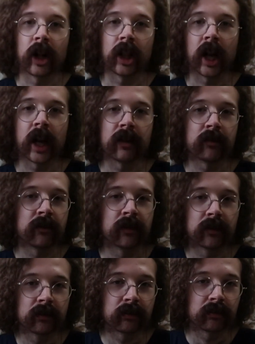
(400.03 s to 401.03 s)

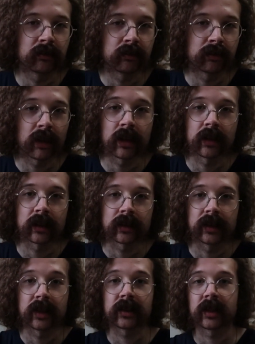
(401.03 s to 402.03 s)
alive
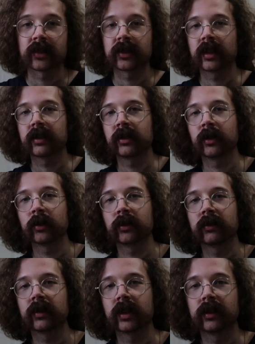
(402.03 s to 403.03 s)
product in the sense that, you
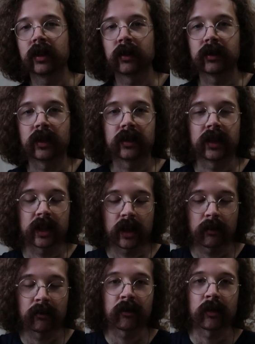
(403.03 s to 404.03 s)
know, they
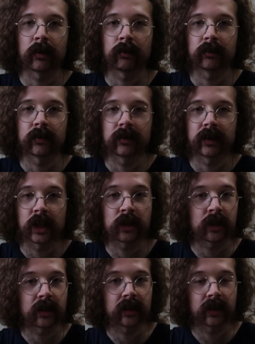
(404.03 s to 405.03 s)
come from
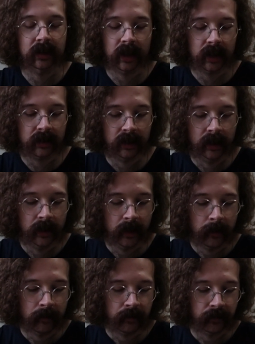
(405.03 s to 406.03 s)
nature. They're not,
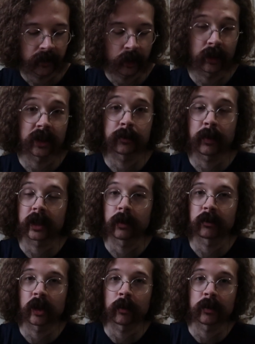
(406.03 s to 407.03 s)
you don't expect
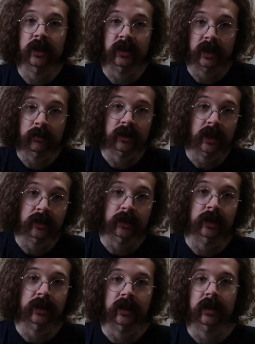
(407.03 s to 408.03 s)
them to all be the same
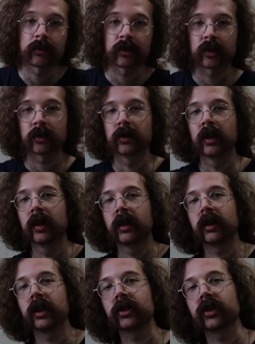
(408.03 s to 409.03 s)
size all the time. So
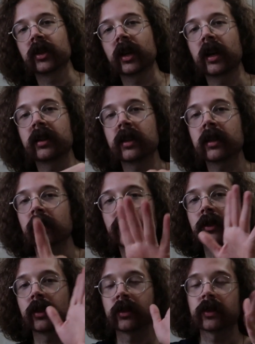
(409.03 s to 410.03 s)
it's just that I think,
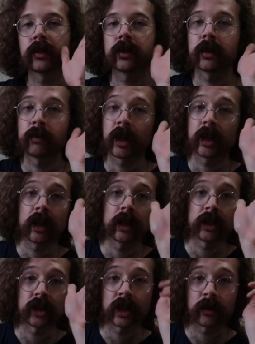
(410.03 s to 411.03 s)
to my
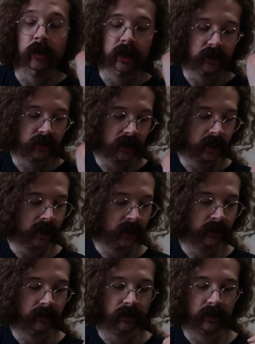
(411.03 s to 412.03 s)
knowledge anyways,
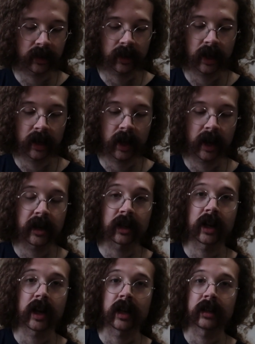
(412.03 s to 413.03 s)
in kind of
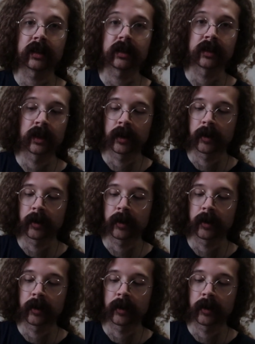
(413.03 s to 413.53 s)
higher end